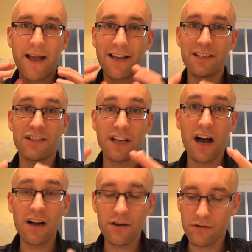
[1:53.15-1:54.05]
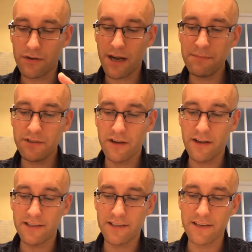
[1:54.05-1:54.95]
Esther's uncle, comes to
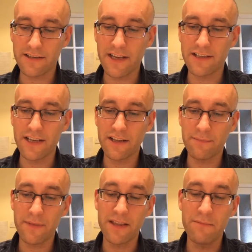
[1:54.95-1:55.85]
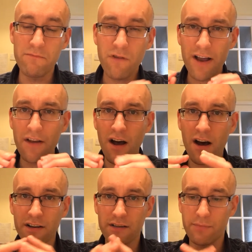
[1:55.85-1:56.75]
her and says this right in the
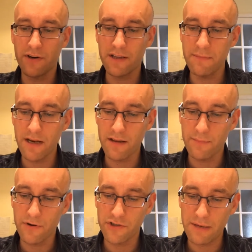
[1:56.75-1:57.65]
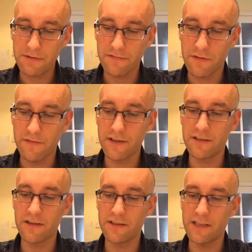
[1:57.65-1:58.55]
heart of the book, in the middle of the book, chapter 4,
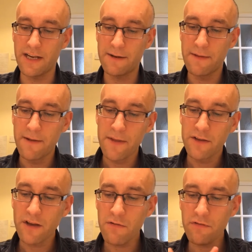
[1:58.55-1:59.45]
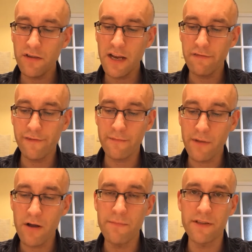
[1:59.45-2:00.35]
verse 13. Don't think for a
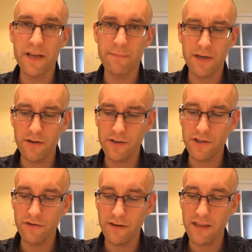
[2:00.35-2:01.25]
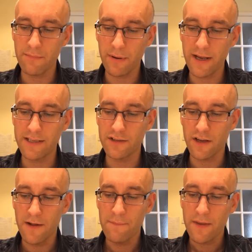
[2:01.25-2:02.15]
moment that because you're in the place,
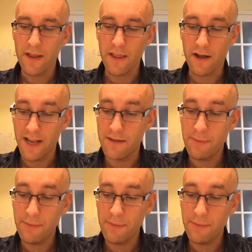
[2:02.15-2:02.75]
in